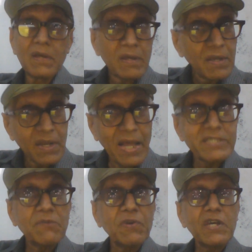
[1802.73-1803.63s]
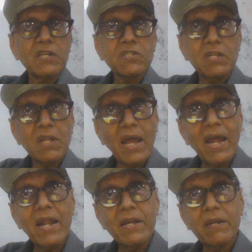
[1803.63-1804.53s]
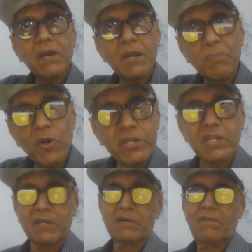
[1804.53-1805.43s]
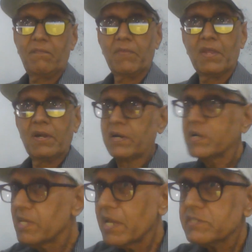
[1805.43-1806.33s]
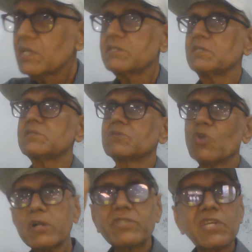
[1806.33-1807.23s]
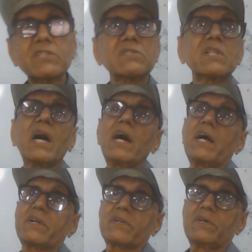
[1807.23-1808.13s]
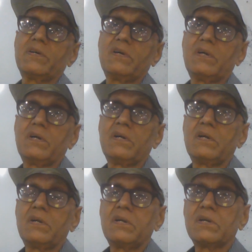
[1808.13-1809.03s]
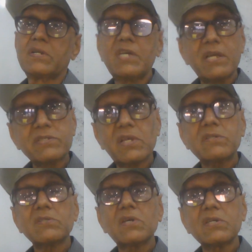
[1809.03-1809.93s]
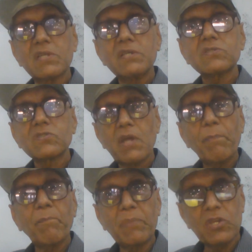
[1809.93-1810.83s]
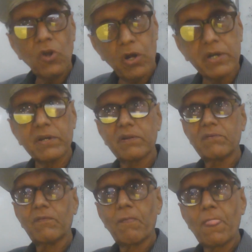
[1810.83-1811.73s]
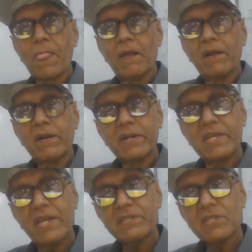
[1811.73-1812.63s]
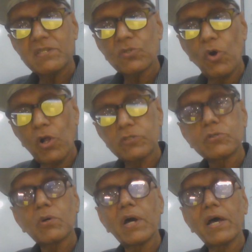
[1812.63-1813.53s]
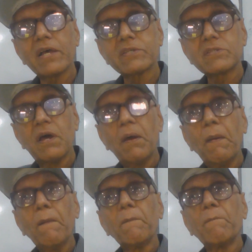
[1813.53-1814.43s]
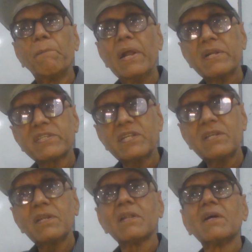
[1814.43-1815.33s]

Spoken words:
classification and reporting. DSS is not just that. DSS is a step beyond. DSS also has built-in